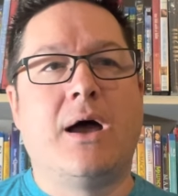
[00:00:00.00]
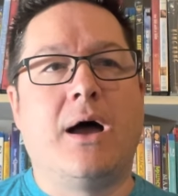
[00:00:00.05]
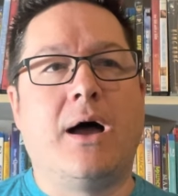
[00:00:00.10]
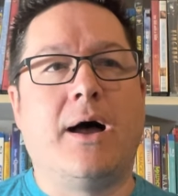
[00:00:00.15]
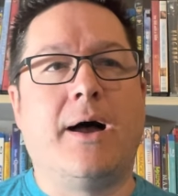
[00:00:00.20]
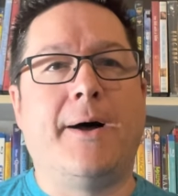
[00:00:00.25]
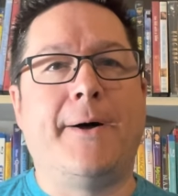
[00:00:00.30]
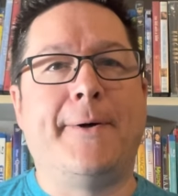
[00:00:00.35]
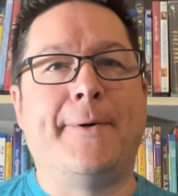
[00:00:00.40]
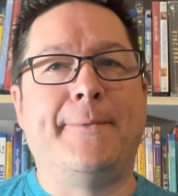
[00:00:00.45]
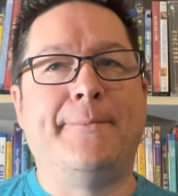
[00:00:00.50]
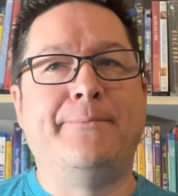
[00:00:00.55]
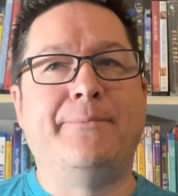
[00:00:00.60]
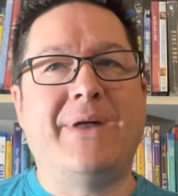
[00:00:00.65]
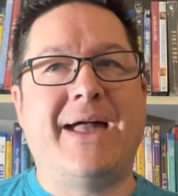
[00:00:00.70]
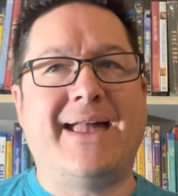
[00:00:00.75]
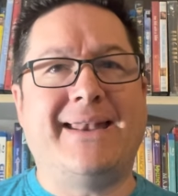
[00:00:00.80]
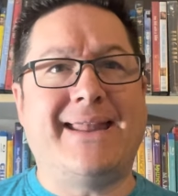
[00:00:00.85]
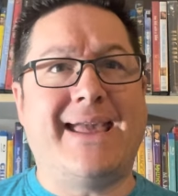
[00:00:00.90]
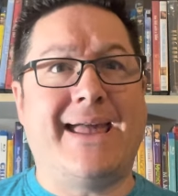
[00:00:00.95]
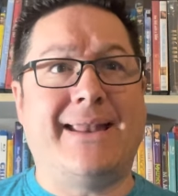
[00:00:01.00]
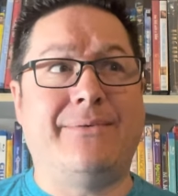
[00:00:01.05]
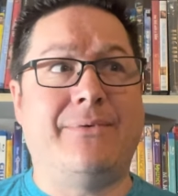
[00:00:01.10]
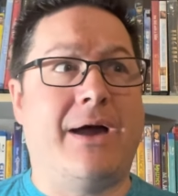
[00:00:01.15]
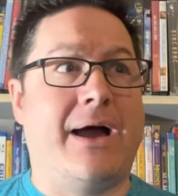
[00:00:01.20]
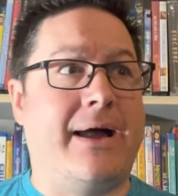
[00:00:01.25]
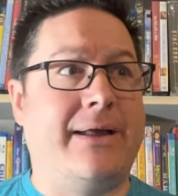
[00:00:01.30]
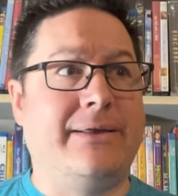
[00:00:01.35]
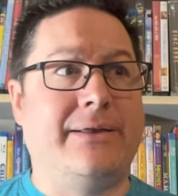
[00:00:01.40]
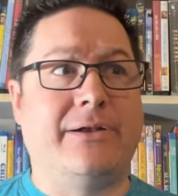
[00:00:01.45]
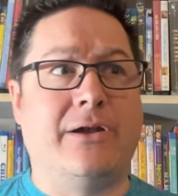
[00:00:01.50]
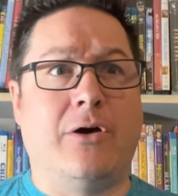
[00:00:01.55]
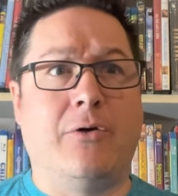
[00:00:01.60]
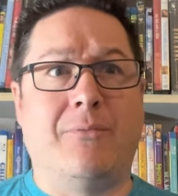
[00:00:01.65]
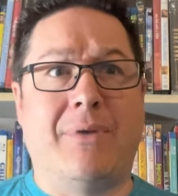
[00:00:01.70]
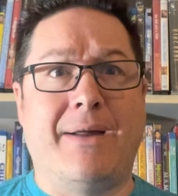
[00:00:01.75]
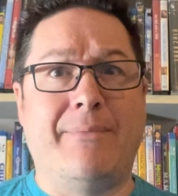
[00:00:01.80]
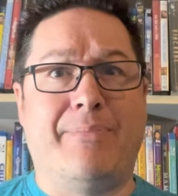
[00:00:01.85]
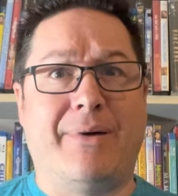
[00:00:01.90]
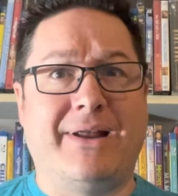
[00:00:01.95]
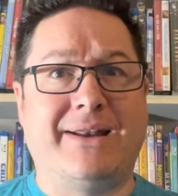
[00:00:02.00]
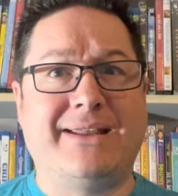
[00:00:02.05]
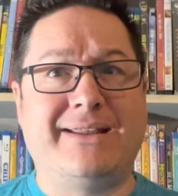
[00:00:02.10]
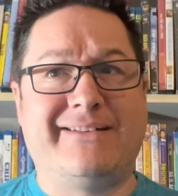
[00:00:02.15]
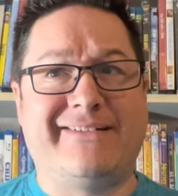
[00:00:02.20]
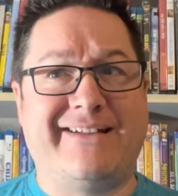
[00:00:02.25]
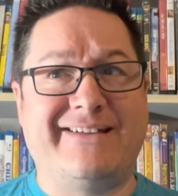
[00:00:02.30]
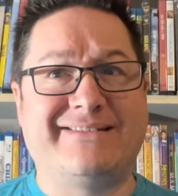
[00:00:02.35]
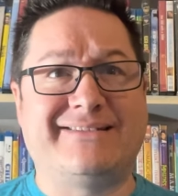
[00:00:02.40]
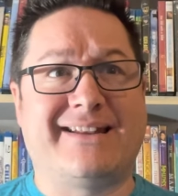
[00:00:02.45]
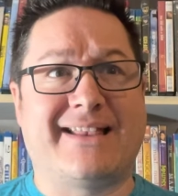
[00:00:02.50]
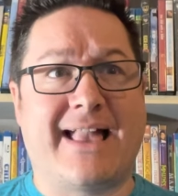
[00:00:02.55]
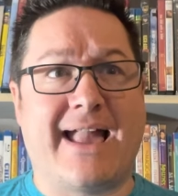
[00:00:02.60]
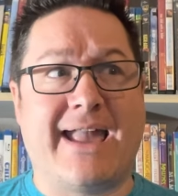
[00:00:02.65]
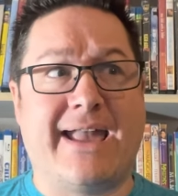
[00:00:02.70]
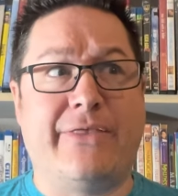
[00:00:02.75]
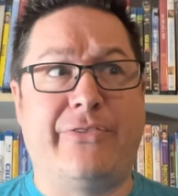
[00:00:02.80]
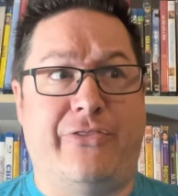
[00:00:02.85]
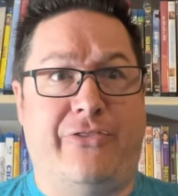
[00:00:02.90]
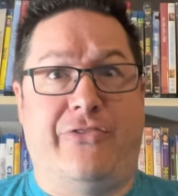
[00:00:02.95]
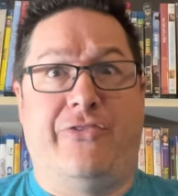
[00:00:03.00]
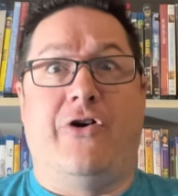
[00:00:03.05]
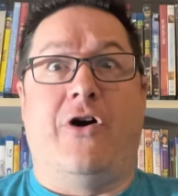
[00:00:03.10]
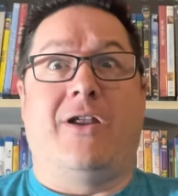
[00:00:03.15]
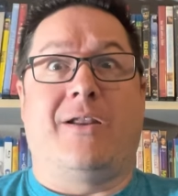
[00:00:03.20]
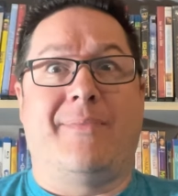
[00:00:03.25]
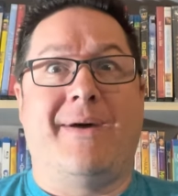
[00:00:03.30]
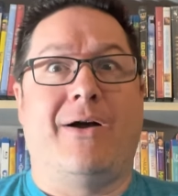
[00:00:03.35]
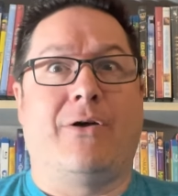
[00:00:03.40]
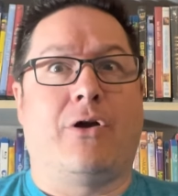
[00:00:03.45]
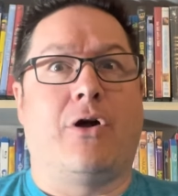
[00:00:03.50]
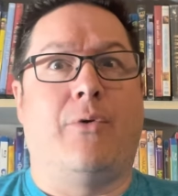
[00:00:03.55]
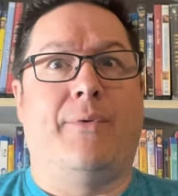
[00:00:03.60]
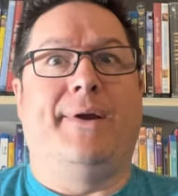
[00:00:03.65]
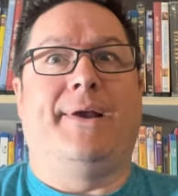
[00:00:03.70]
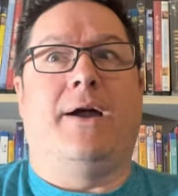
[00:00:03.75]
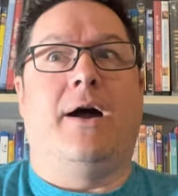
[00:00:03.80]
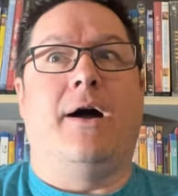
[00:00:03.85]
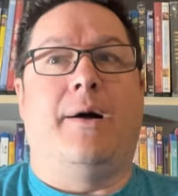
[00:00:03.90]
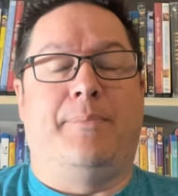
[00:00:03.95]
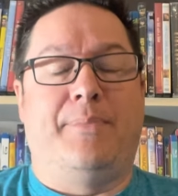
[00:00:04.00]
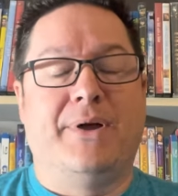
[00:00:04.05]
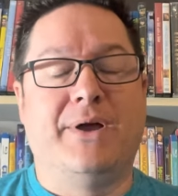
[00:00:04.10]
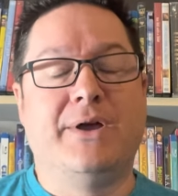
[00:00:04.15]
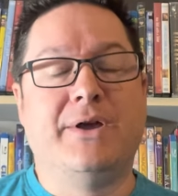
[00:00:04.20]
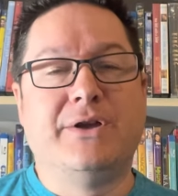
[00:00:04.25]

Um, and and uh, you know my buddy Jason and I had thought about going up